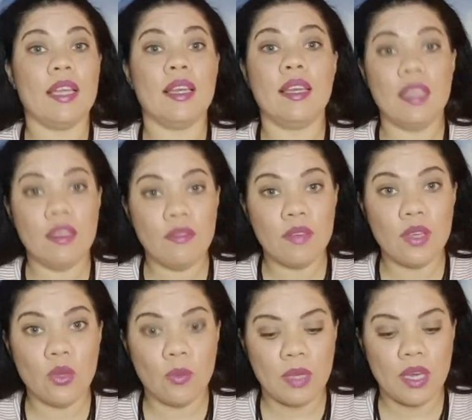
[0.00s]
leaving
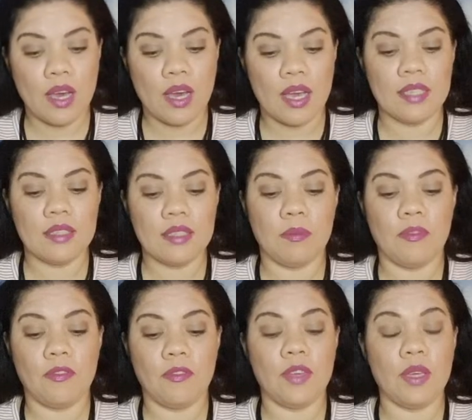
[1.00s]
you behind, and
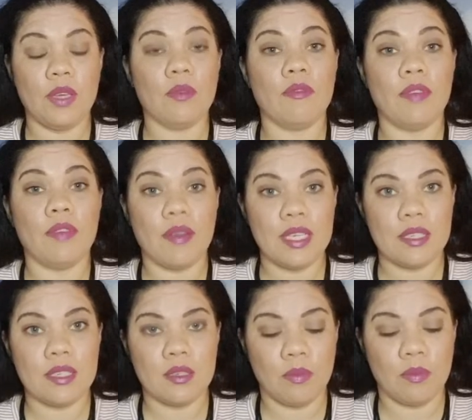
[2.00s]
feel very
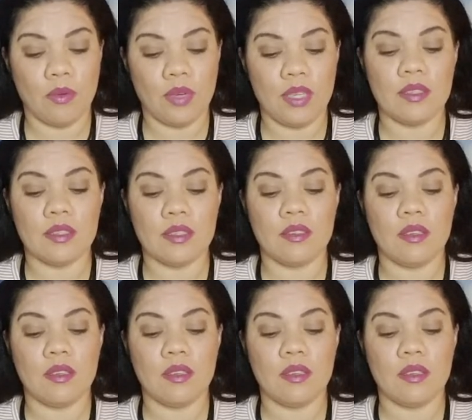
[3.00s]
disappointed.